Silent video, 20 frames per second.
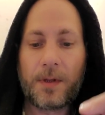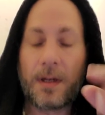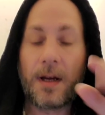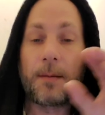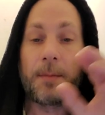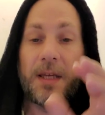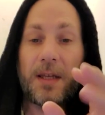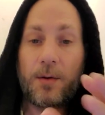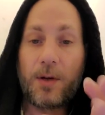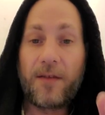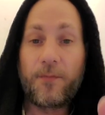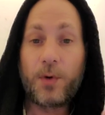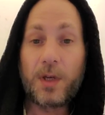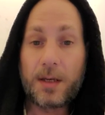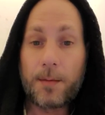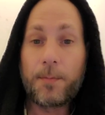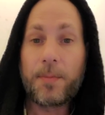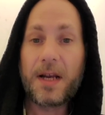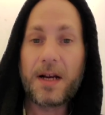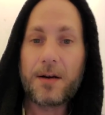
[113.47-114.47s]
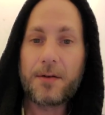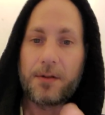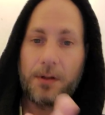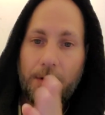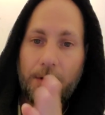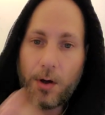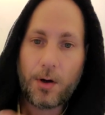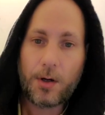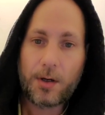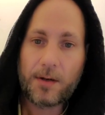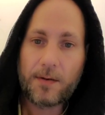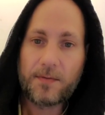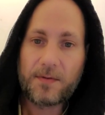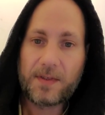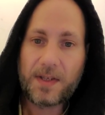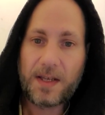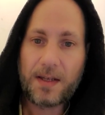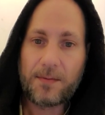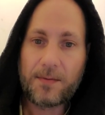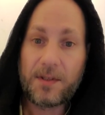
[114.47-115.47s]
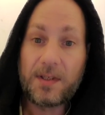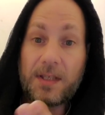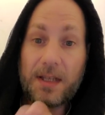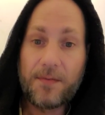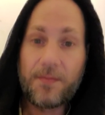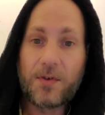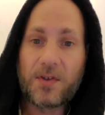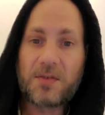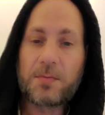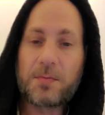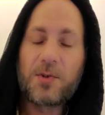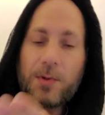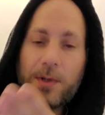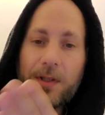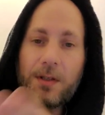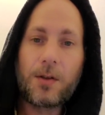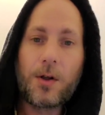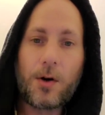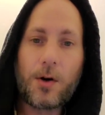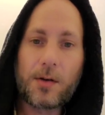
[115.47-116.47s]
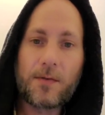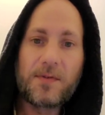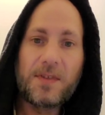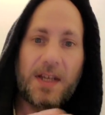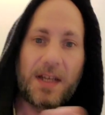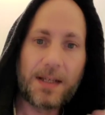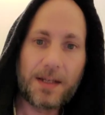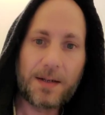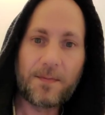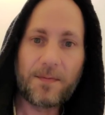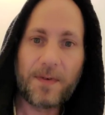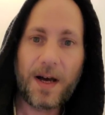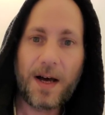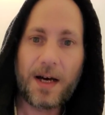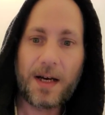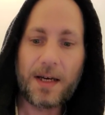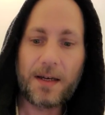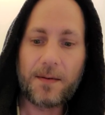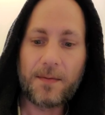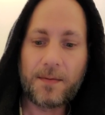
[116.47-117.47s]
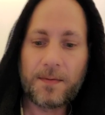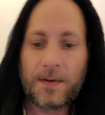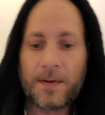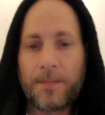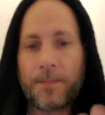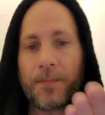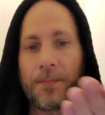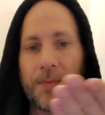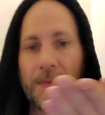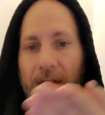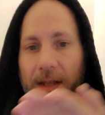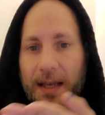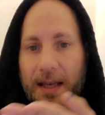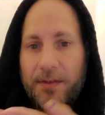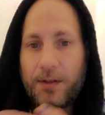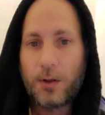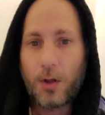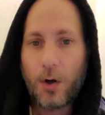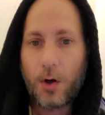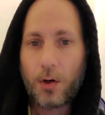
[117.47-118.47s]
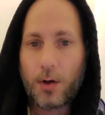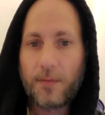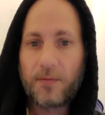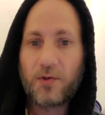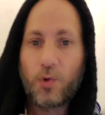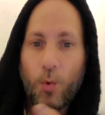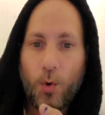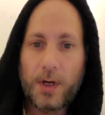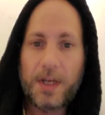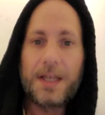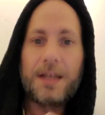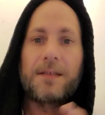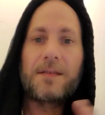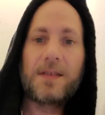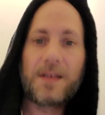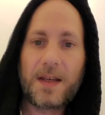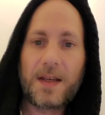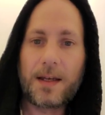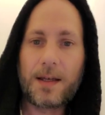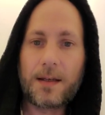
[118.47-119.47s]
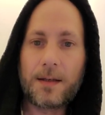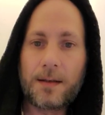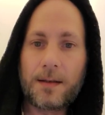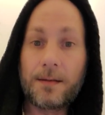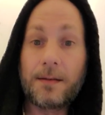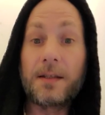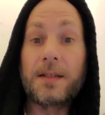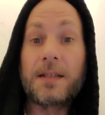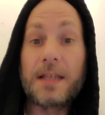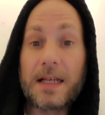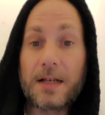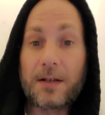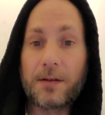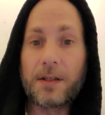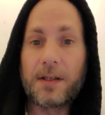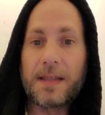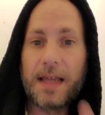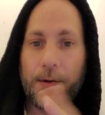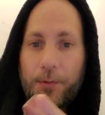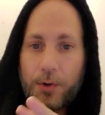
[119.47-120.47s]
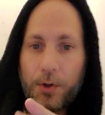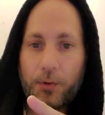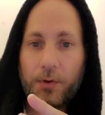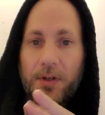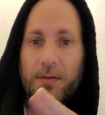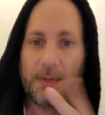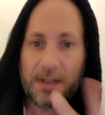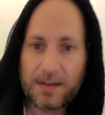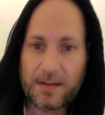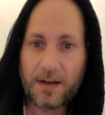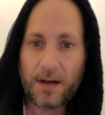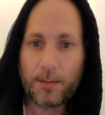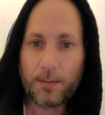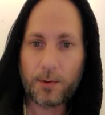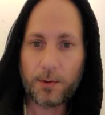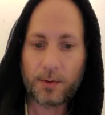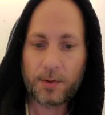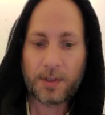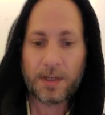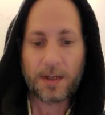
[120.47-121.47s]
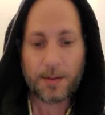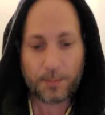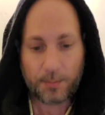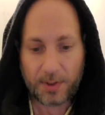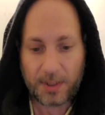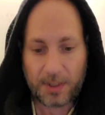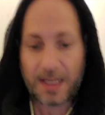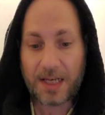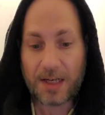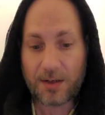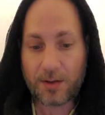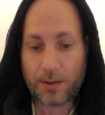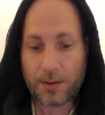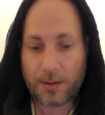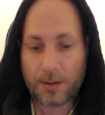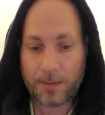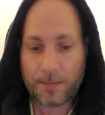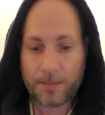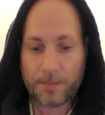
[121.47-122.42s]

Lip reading: if we compare the log of 10, the difference between the log of 10 and 5 and the log of 20 and 10, linearly that would only be double. But here,